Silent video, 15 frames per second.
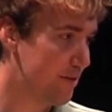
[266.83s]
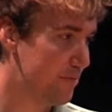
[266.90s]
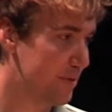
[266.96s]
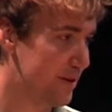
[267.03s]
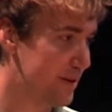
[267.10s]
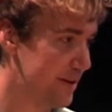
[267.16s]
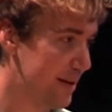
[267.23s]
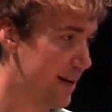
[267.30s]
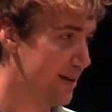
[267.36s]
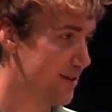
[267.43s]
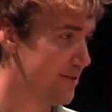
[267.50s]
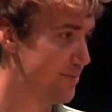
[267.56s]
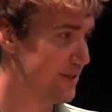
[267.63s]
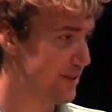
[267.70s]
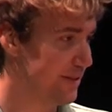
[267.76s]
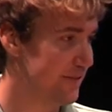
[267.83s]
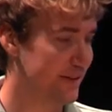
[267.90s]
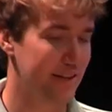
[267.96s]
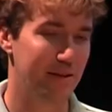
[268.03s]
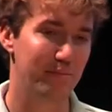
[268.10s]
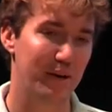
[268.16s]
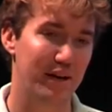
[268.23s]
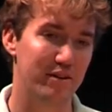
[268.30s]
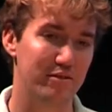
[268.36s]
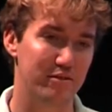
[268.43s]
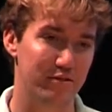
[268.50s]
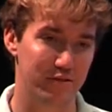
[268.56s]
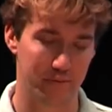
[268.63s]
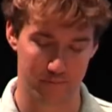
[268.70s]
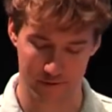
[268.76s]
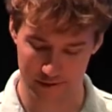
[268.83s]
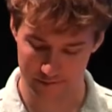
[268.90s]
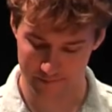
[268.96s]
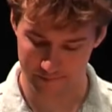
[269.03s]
but did not specifically model encryption